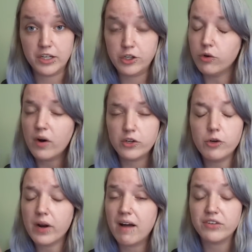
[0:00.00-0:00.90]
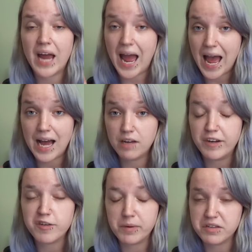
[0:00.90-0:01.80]
You don't have to have a
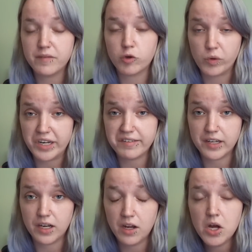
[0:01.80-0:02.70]
specific reason